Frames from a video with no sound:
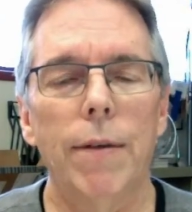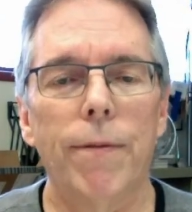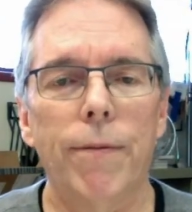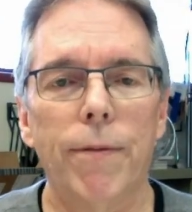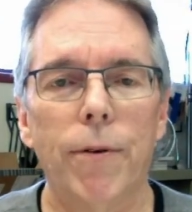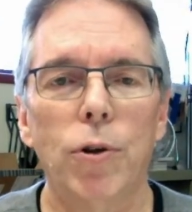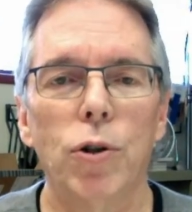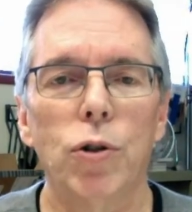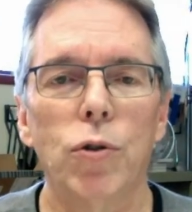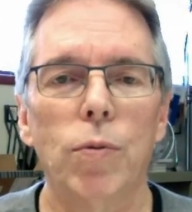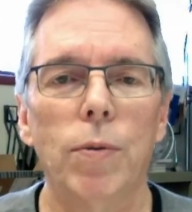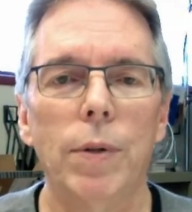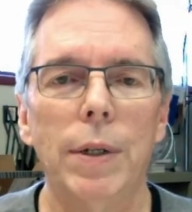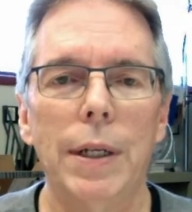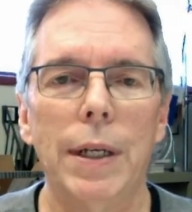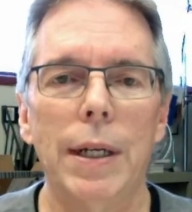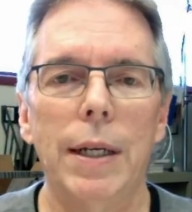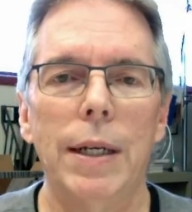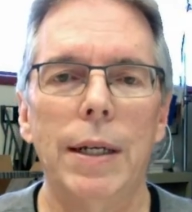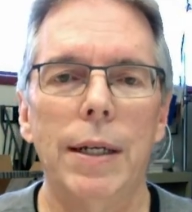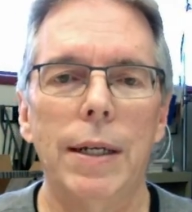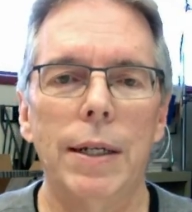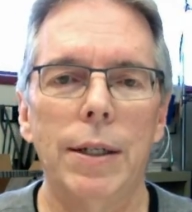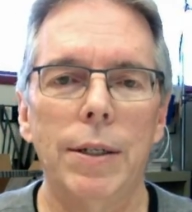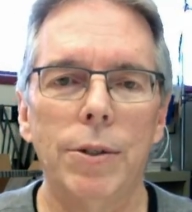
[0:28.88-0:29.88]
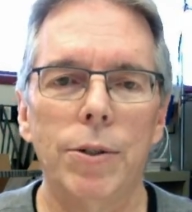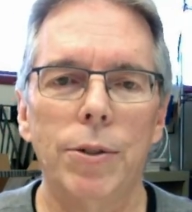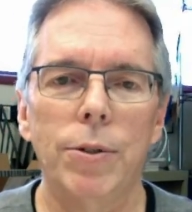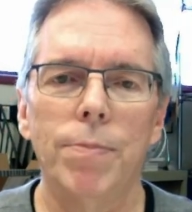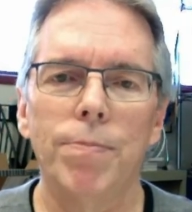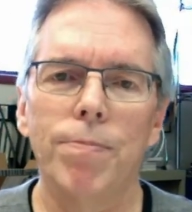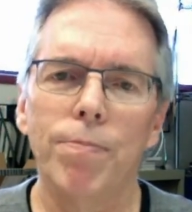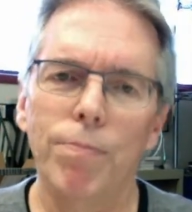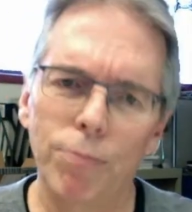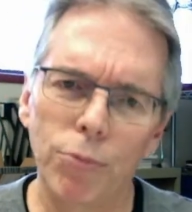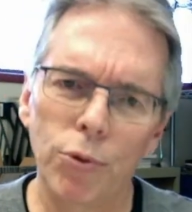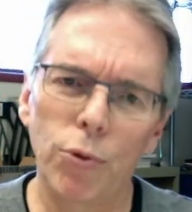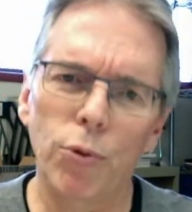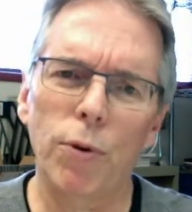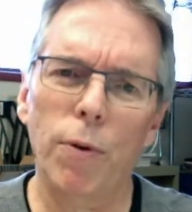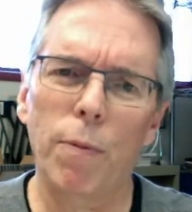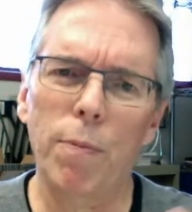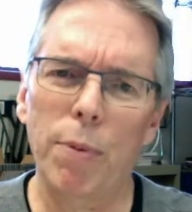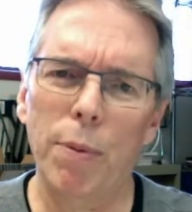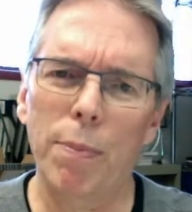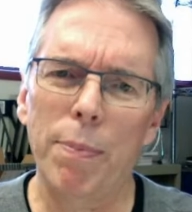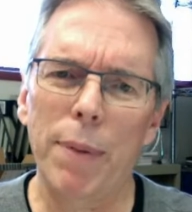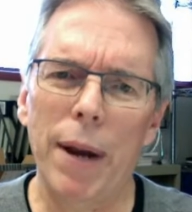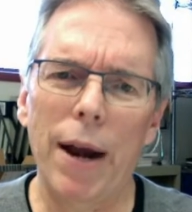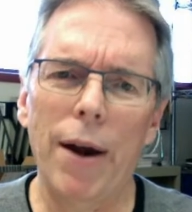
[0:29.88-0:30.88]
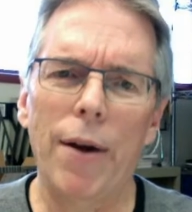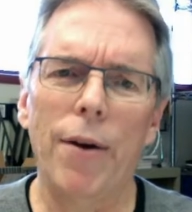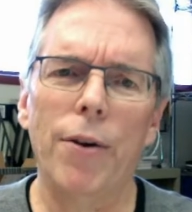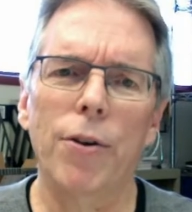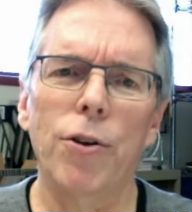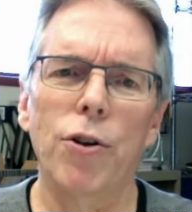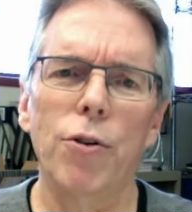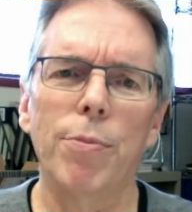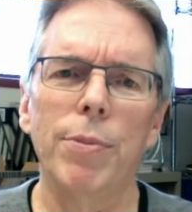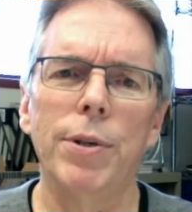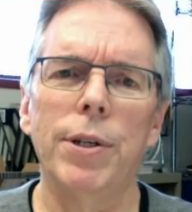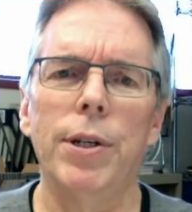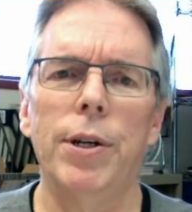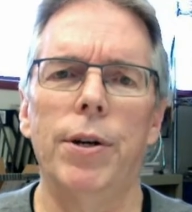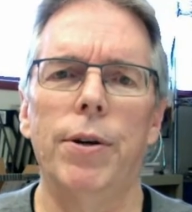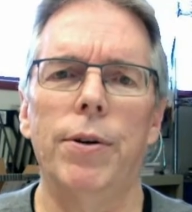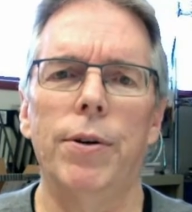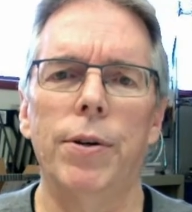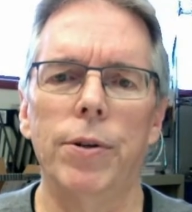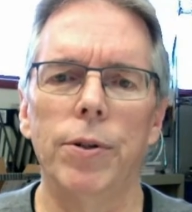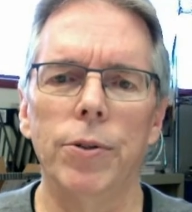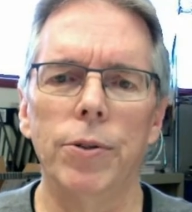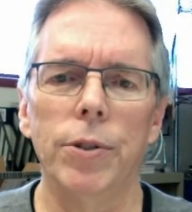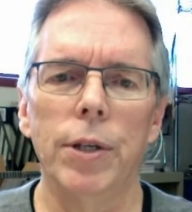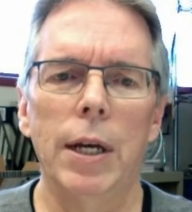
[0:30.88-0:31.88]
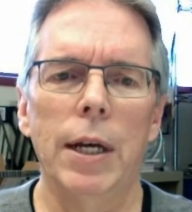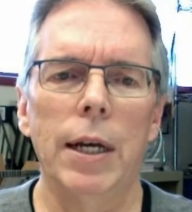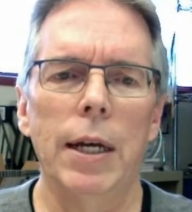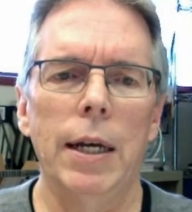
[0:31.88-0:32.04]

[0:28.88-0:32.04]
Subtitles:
first one is sort of preparing your materials.